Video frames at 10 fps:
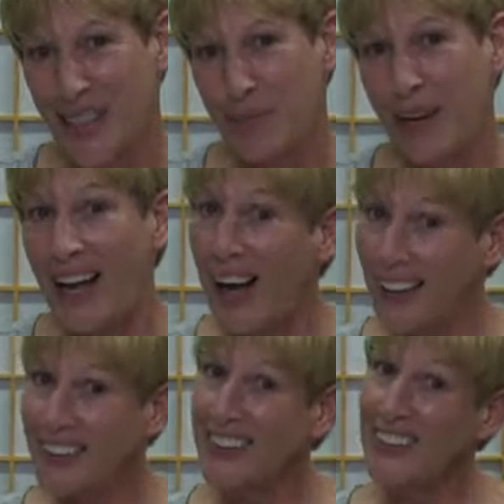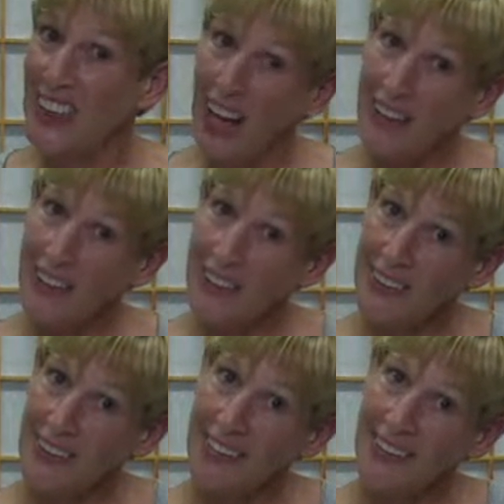by actually not
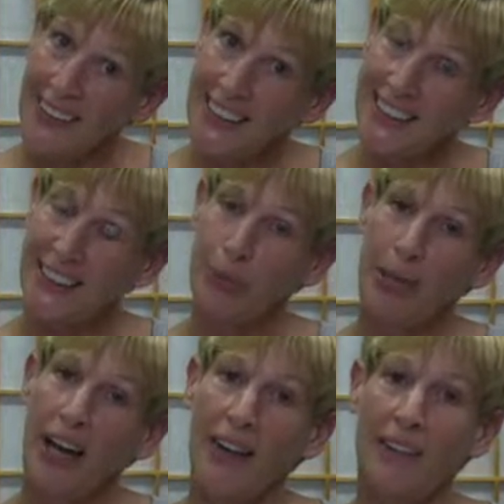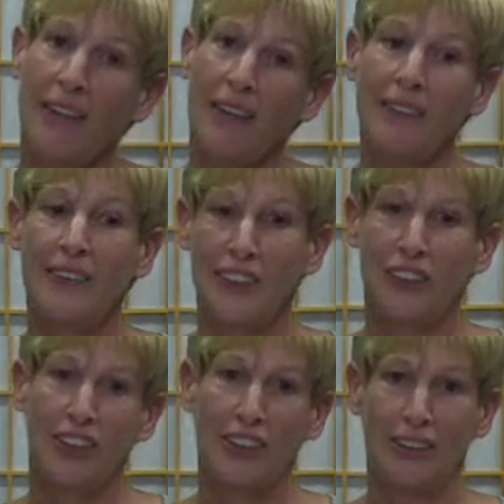going down the easy path of
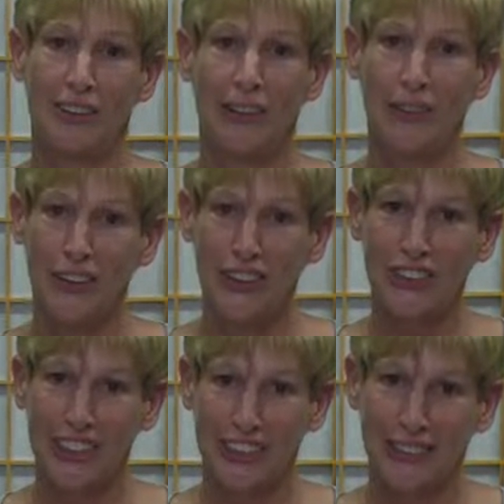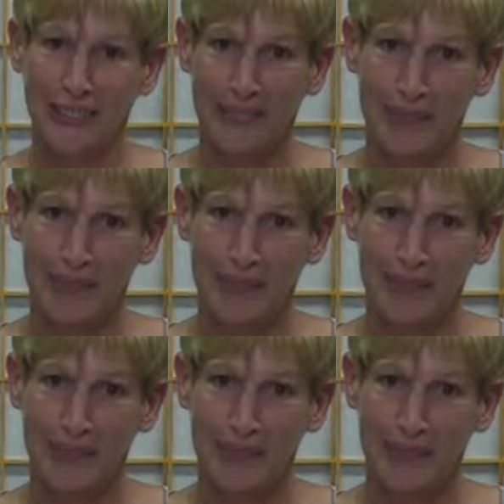destruction that we're used to.